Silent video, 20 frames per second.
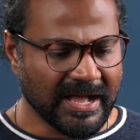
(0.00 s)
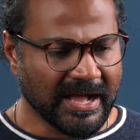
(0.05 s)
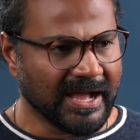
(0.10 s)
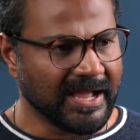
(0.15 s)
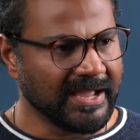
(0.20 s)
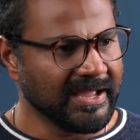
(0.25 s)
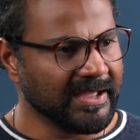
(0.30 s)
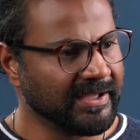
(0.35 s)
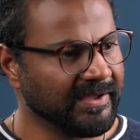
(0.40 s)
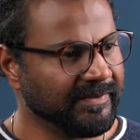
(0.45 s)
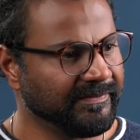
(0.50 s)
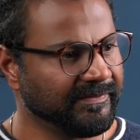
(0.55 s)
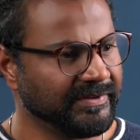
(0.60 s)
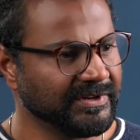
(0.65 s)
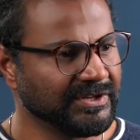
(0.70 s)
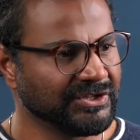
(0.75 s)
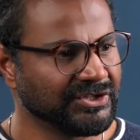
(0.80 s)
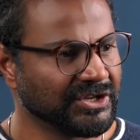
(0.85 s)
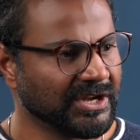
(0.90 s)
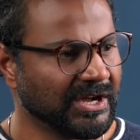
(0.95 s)
I have
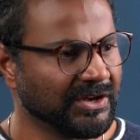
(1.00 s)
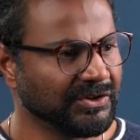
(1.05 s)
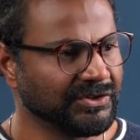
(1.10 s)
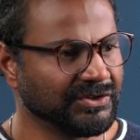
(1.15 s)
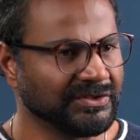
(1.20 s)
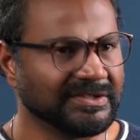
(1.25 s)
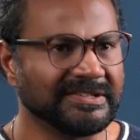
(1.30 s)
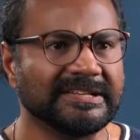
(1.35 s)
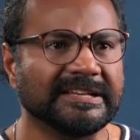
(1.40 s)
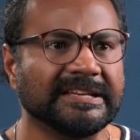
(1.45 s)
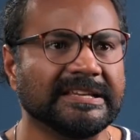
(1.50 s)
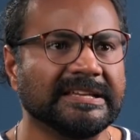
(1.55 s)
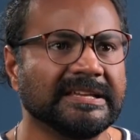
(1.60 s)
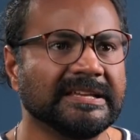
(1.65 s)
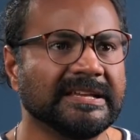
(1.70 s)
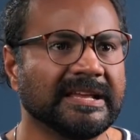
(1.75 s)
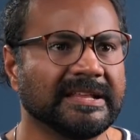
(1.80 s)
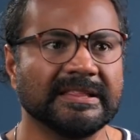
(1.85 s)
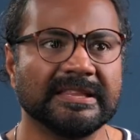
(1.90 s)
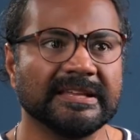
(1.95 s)
reached out to
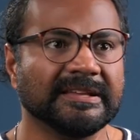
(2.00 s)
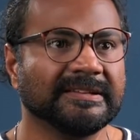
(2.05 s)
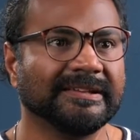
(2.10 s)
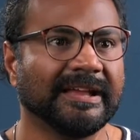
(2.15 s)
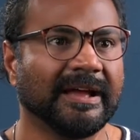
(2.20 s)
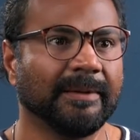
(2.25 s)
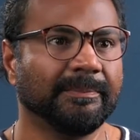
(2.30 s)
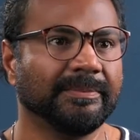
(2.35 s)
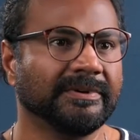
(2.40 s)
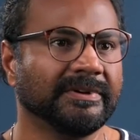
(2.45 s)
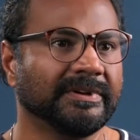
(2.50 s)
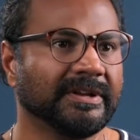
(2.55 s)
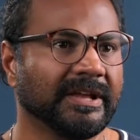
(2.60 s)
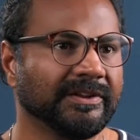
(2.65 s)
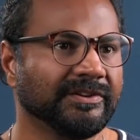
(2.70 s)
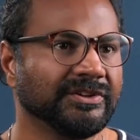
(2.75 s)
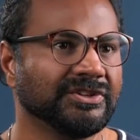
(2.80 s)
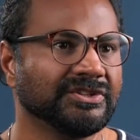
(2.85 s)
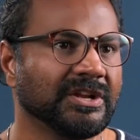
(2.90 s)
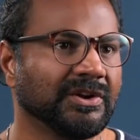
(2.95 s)
Citi and things happened. I
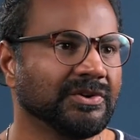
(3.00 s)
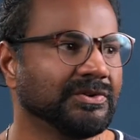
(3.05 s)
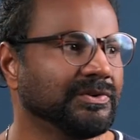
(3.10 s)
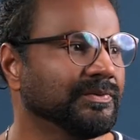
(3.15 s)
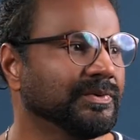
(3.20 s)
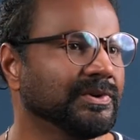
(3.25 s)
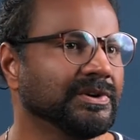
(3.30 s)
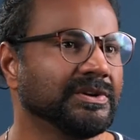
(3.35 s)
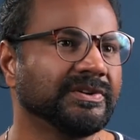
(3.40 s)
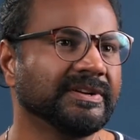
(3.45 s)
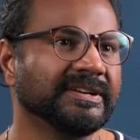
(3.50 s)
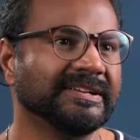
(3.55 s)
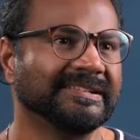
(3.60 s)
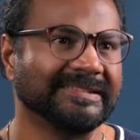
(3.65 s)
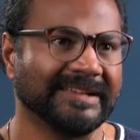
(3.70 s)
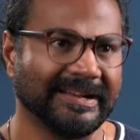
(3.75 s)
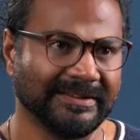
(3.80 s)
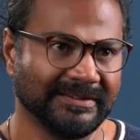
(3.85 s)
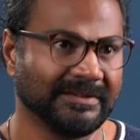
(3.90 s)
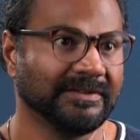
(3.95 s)
reached out to World Trade
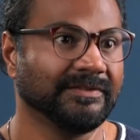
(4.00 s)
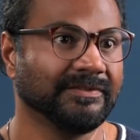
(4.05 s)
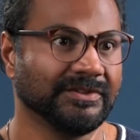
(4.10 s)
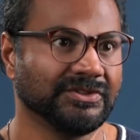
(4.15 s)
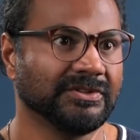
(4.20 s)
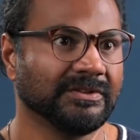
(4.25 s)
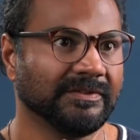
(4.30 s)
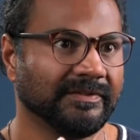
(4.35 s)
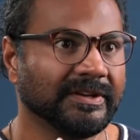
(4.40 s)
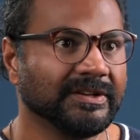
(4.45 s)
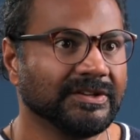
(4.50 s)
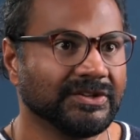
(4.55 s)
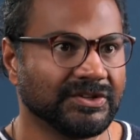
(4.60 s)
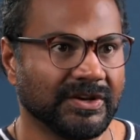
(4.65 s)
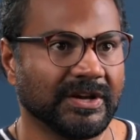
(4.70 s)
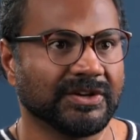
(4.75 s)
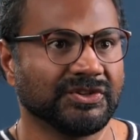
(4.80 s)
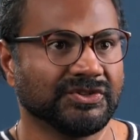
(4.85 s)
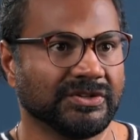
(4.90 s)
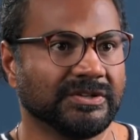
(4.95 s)
Center, which is a very
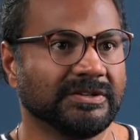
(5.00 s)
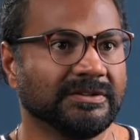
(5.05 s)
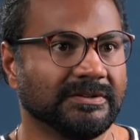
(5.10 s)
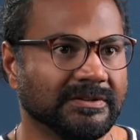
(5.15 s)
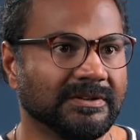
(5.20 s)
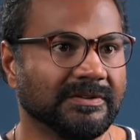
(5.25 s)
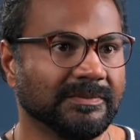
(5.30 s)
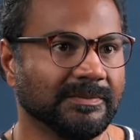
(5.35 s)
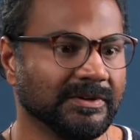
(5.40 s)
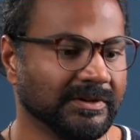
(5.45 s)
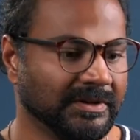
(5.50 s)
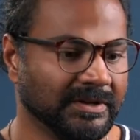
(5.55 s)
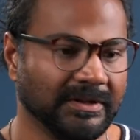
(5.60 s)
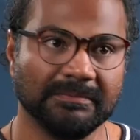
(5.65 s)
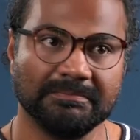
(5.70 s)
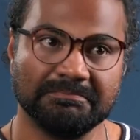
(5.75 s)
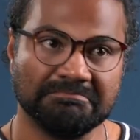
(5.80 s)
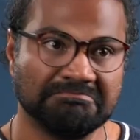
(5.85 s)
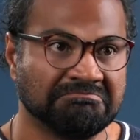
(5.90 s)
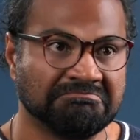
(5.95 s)
structured
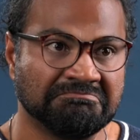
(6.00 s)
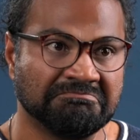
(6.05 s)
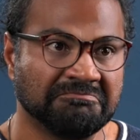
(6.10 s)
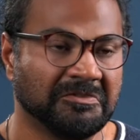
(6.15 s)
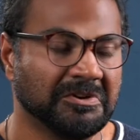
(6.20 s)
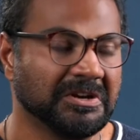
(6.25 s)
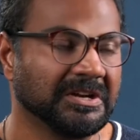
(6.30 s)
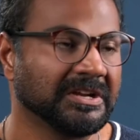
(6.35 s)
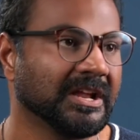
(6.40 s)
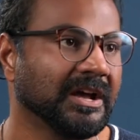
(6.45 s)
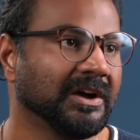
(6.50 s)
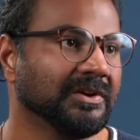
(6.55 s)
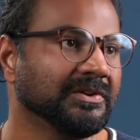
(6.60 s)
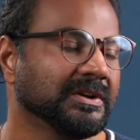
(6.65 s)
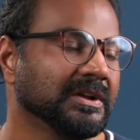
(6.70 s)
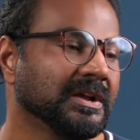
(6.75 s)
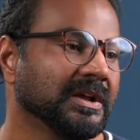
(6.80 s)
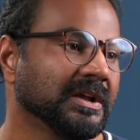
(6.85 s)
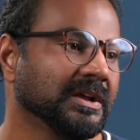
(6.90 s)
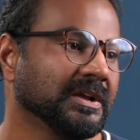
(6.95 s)
community, worked
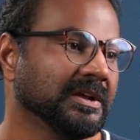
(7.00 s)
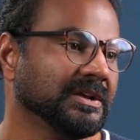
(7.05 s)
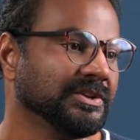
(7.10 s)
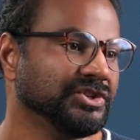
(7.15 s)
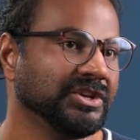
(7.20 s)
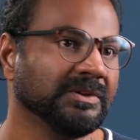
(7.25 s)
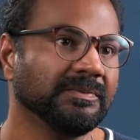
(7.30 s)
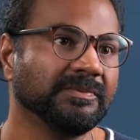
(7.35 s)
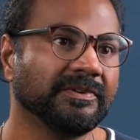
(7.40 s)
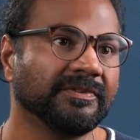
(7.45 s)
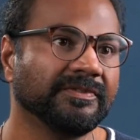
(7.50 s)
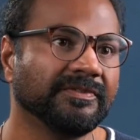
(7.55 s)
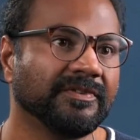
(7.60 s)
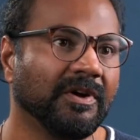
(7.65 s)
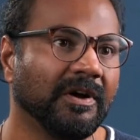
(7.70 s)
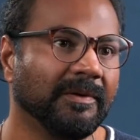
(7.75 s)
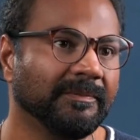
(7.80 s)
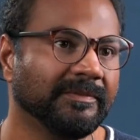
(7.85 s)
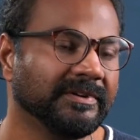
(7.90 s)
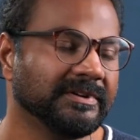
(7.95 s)
out. Chamber of
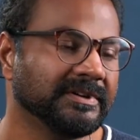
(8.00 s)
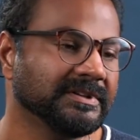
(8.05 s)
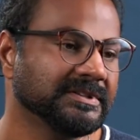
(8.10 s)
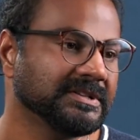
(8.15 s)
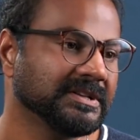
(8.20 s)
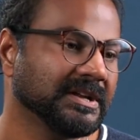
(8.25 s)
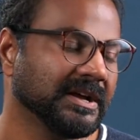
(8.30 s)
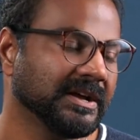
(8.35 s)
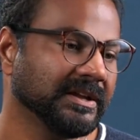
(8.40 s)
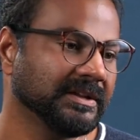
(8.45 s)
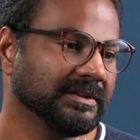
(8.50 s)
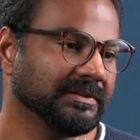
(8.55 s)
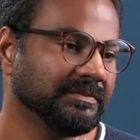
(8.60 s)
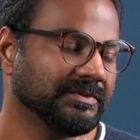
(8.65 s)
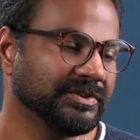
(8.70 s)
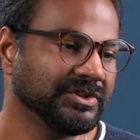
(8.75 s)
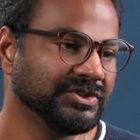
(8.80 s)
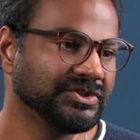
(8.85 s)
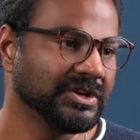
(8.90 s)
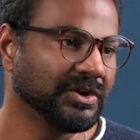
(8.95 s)
Commerce, I
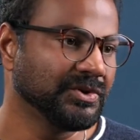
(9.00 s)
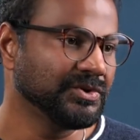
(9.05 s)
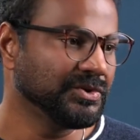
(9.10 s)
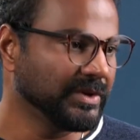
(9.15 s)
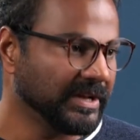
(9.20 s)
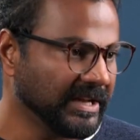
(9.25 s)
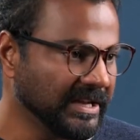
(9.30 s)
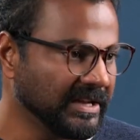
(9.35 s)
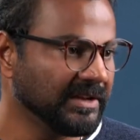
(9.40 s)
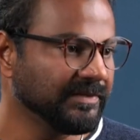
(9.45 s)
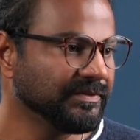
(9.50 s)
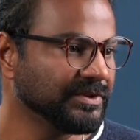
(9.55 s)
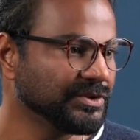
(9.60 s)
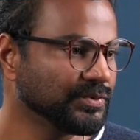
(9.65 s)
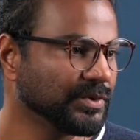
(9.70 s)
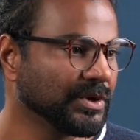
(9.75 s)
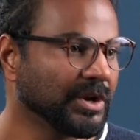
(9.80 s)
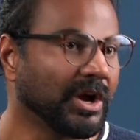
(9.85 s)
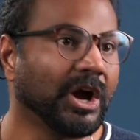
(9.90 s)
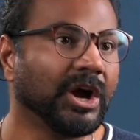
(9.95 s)
reached out to
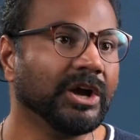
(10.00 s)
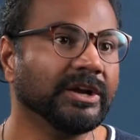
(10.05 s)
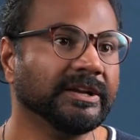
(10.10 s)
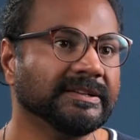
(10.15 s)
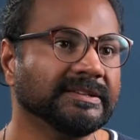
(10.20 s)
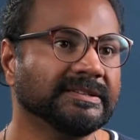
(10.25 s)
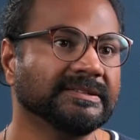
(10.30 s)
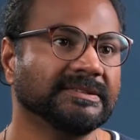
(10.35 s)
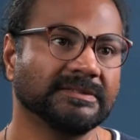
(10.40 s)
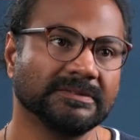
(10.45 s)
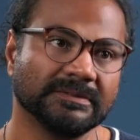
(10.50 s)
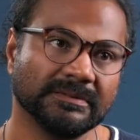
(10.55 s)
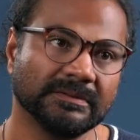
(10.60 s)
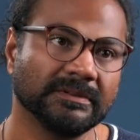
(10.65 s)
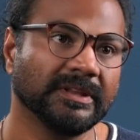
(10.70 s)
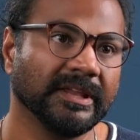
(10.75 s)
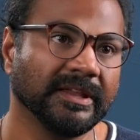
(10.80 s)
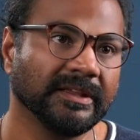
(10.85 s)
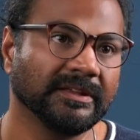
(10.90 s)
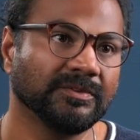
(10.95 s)
individual artists,
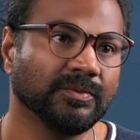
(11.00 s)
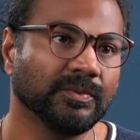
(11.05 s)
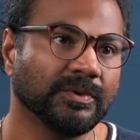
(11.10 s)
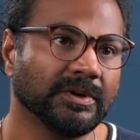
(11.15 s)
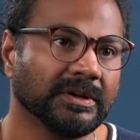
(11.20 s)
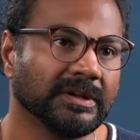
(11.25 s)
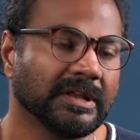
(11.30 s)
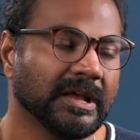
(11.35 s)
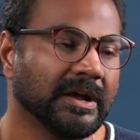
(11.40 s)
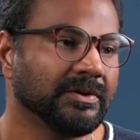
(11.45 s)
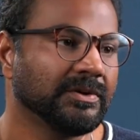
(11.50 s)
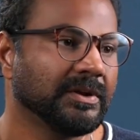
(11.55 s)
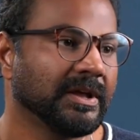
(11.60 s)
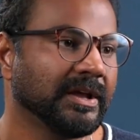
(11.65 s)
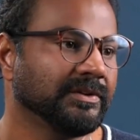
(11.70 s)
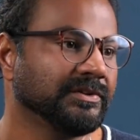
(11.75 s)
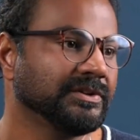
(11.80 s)
things worked out. I